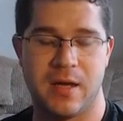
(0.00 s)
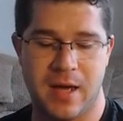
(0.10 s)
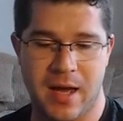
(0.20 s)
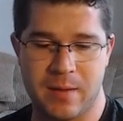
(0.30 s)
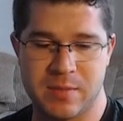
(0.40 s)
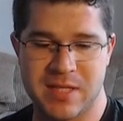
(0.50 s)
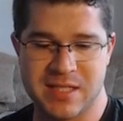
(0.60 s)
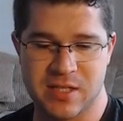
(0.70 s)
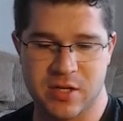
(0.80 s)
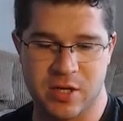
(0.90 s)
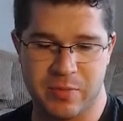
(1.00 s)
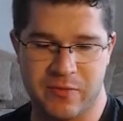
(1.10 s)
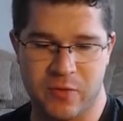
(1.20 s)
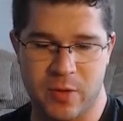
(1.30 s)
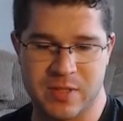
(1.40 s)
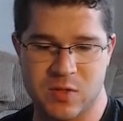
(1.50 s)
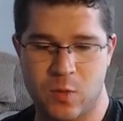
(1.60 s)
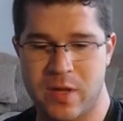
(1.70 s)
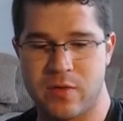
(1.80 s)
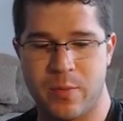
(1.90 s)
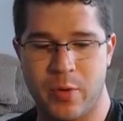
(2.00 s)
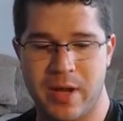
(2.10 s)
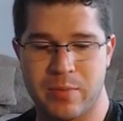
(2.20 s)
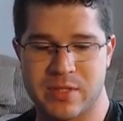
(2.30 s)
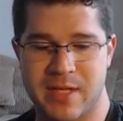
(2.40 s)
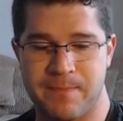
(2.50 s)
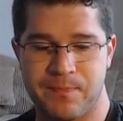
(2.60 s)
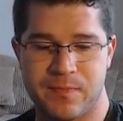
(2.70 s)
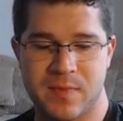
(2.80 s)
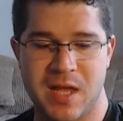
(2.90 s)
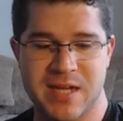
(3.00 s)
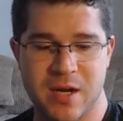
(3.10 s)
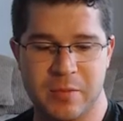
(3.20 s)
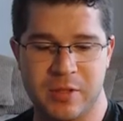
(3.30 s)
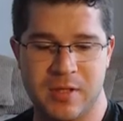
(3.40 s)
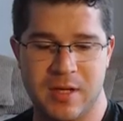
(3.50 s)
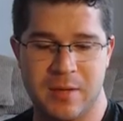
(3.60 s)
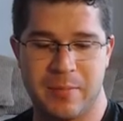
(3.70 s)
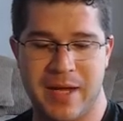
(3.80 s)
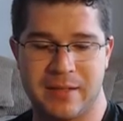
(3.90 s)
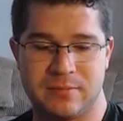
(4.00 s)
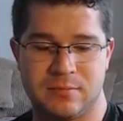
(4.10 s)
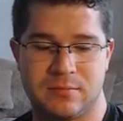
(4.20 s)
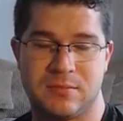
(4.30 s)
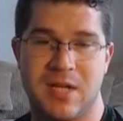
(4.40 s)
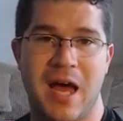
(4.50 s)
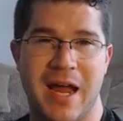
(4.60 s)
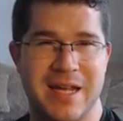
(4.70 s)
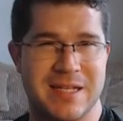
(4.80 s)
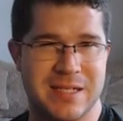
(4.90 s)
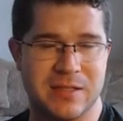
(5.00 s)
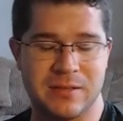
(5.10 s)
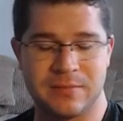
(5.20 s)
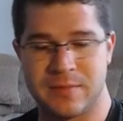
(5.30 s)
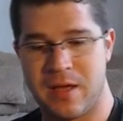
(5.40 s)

Um, so that's the current performance, twenty-three point eight percent. Not terrible, but not ideal.